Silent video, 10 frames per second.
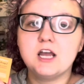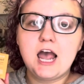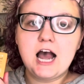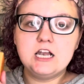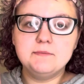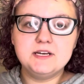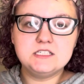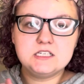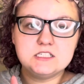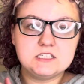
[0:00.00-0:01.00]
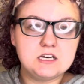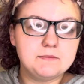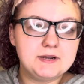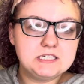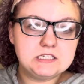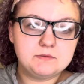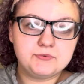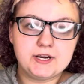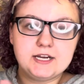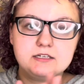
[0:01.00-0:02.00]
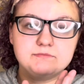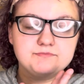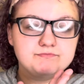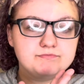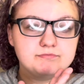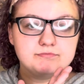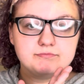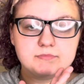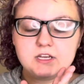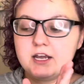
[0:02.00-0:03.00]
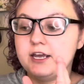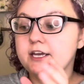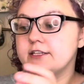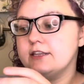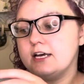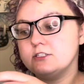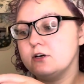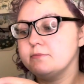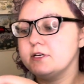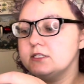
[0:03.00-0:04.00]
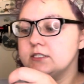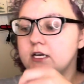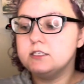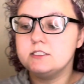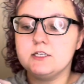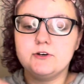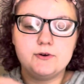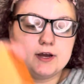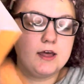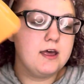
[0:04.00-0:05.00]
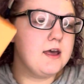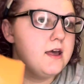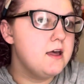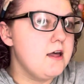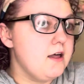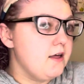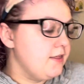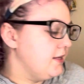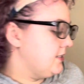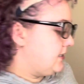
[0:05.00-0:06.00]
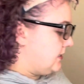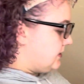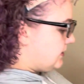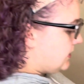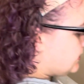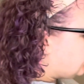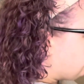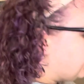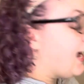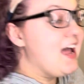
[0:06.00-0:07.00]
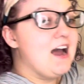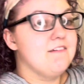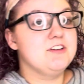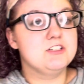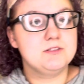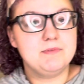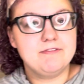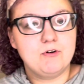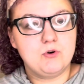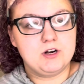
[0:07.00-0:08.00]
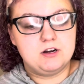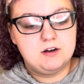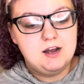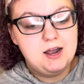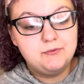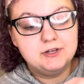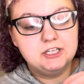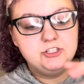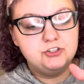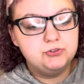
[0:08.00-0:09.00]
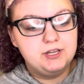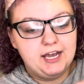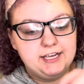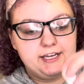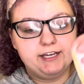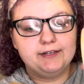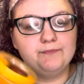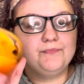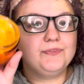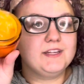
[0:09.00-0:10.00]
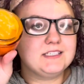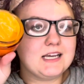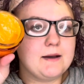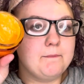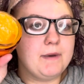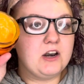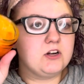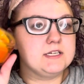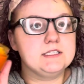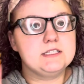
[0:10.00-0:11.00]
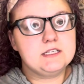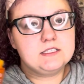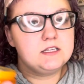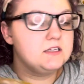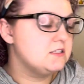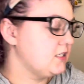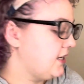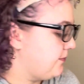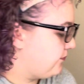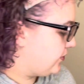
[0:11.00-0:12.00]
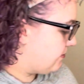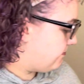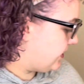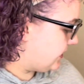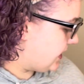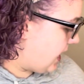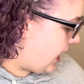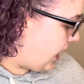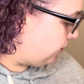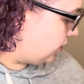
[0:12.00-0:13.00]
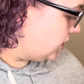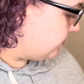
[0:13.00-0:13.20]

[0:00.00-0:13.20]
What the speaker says: LMS is an amazing brand. And that's all I'm going to say. So this is something I have used before. I really do like it. It's like a butter consistency. But I wash